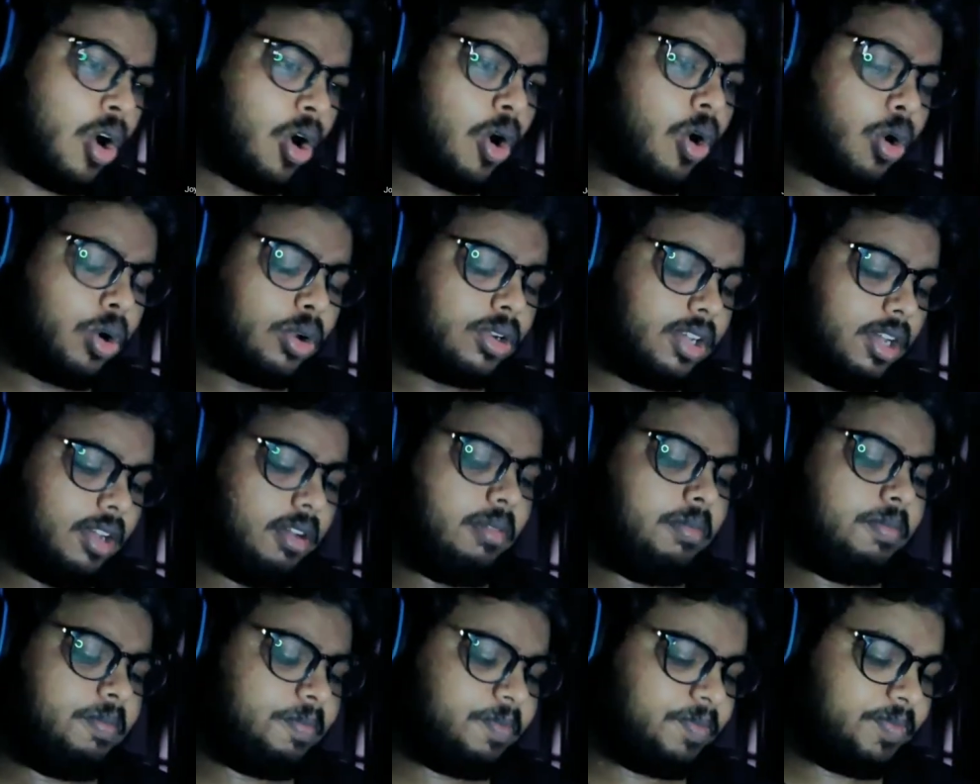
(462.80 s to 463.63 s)
Hold
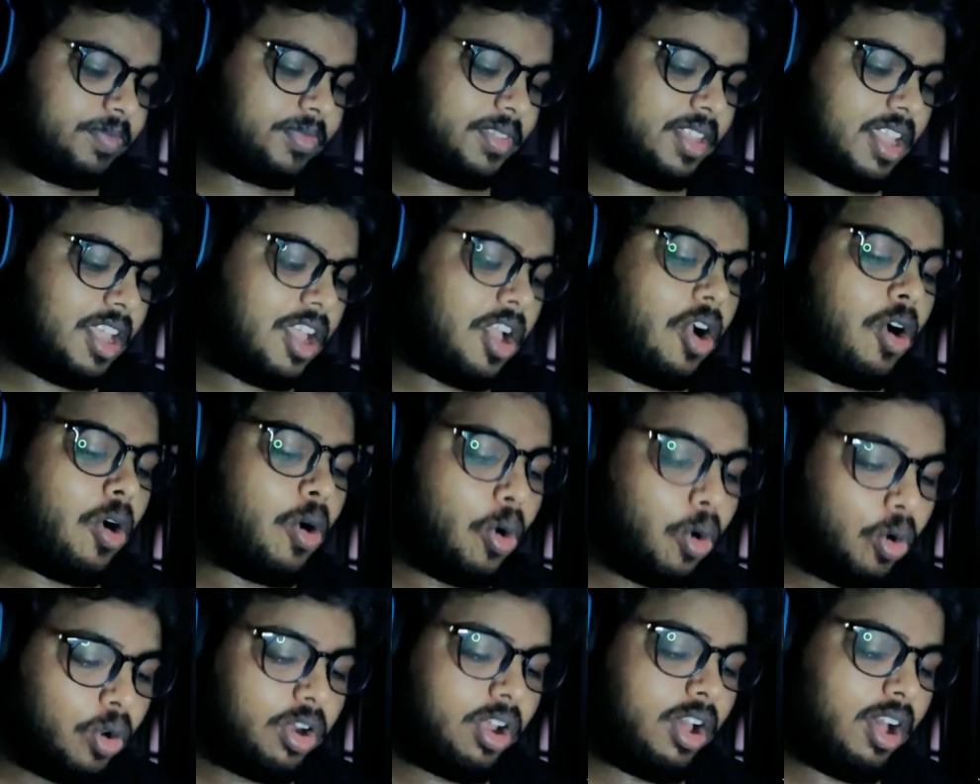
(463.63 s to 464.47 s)
up.
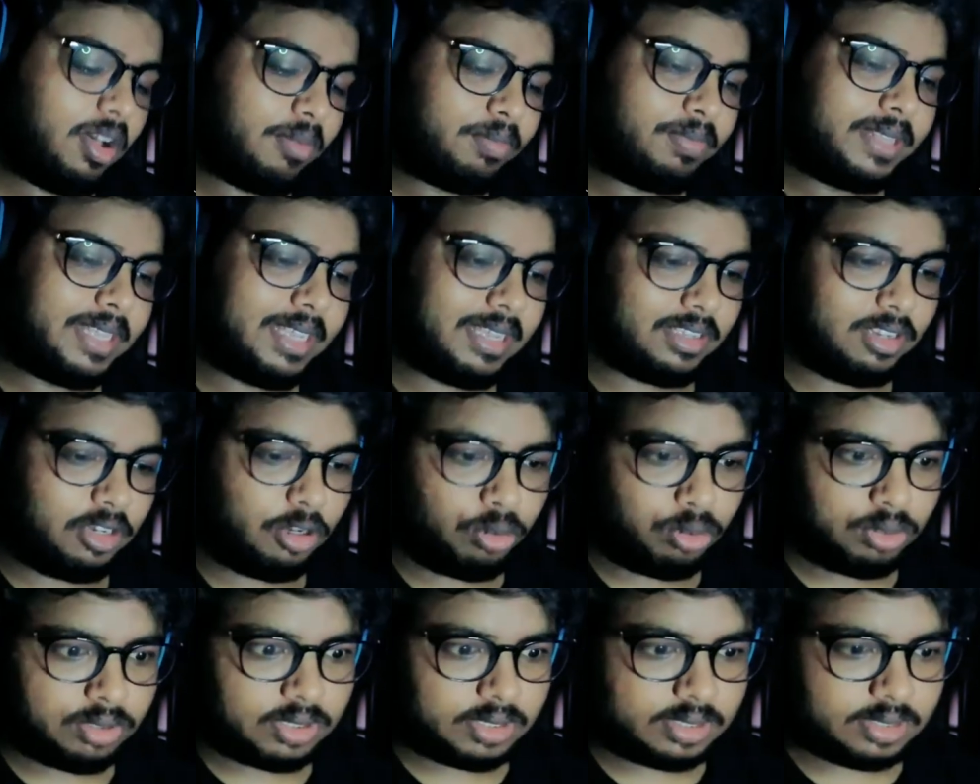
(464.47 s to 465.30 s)
Hold up there,
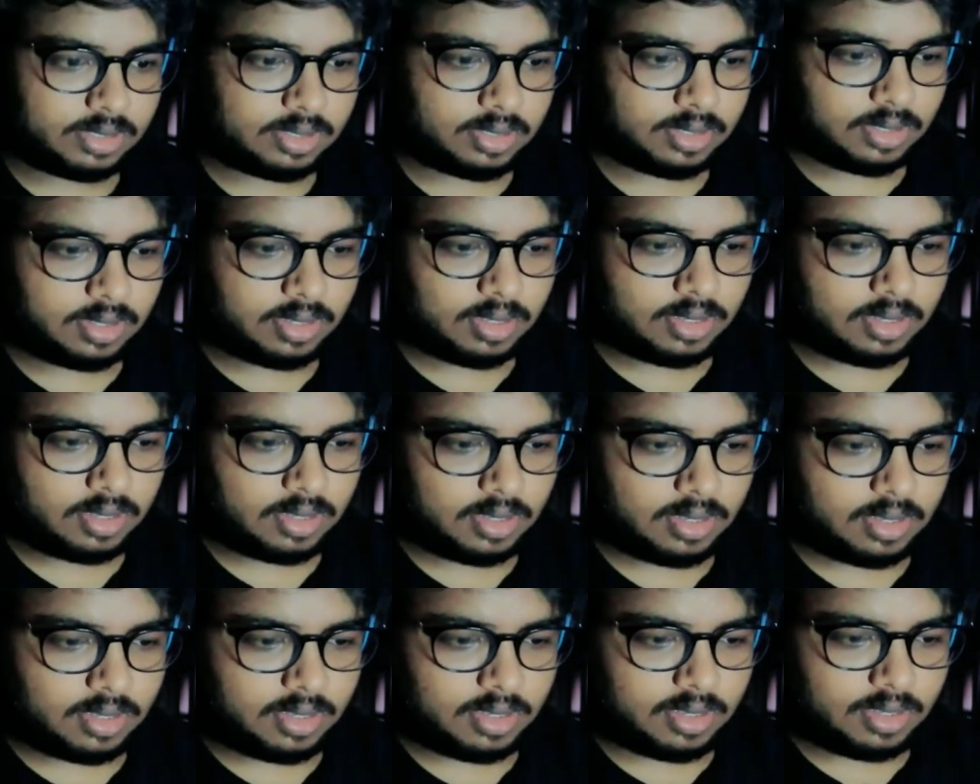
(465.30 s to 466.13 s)
Lucas.
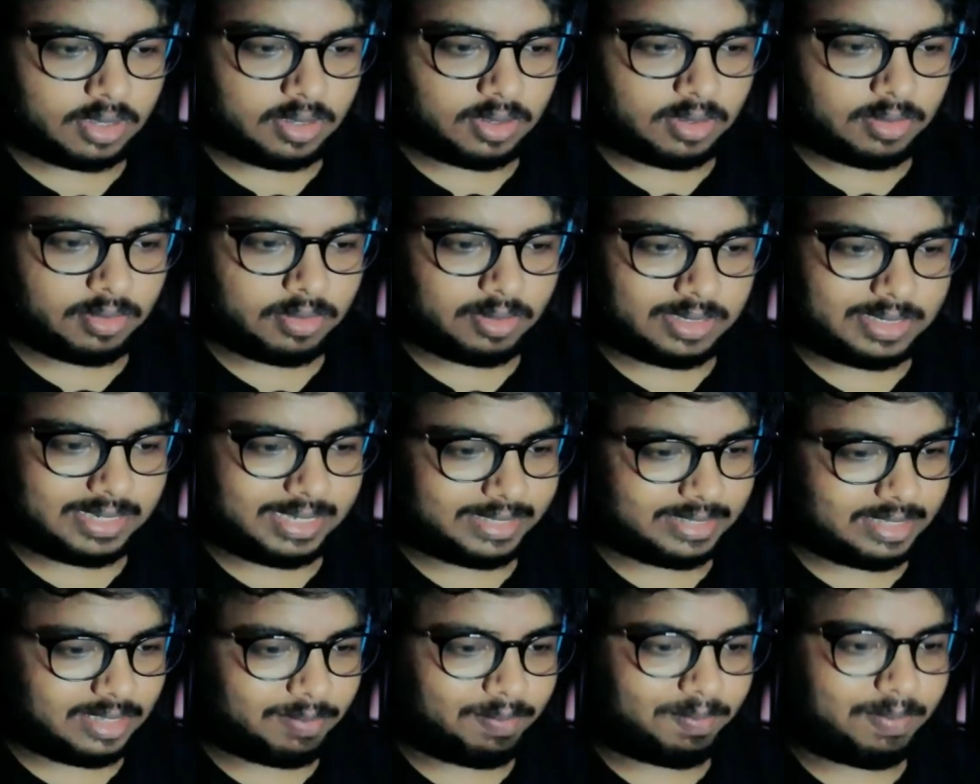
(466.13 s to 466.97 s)
We'll take
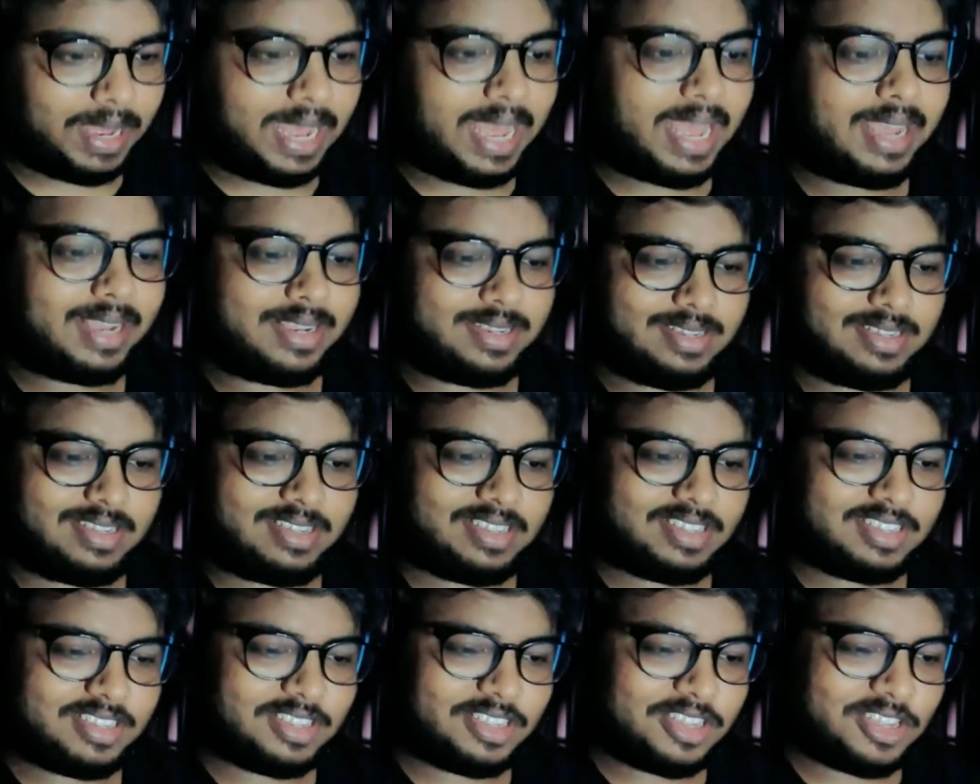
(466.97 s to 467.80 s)
that back.
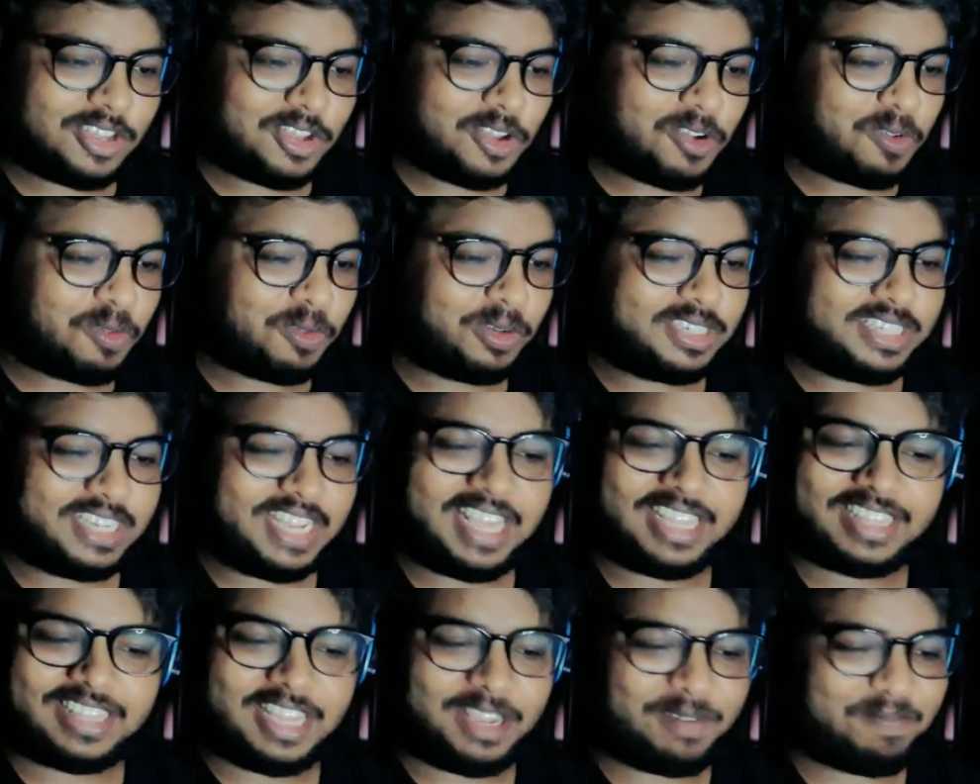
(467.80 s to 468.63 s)
We'll take
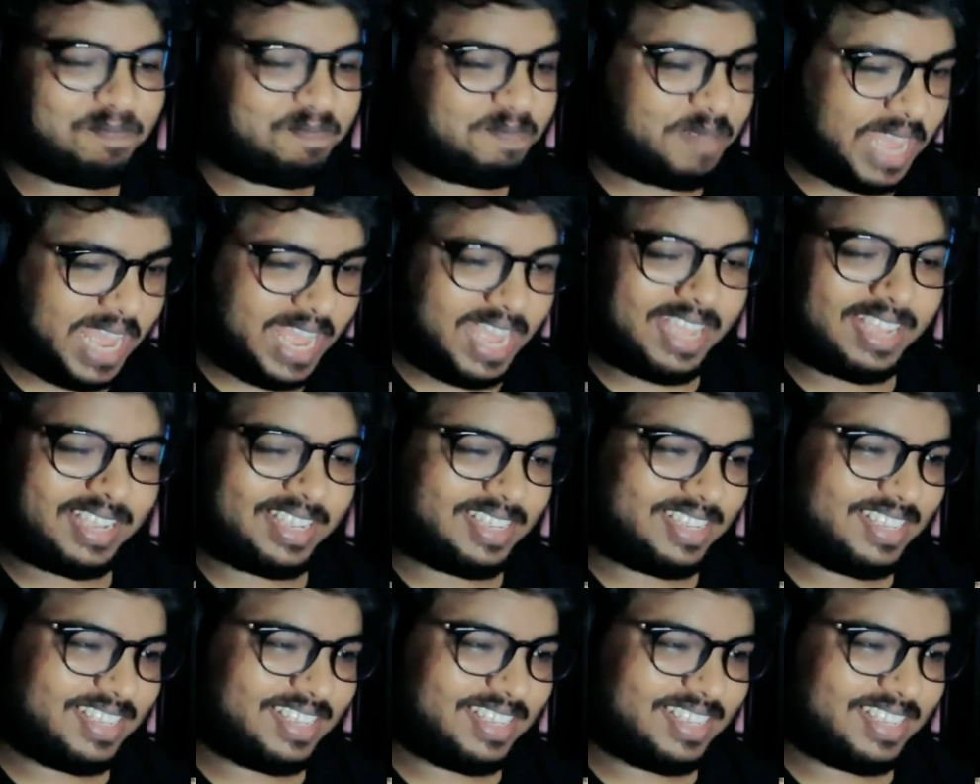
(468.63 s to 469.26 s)
that back.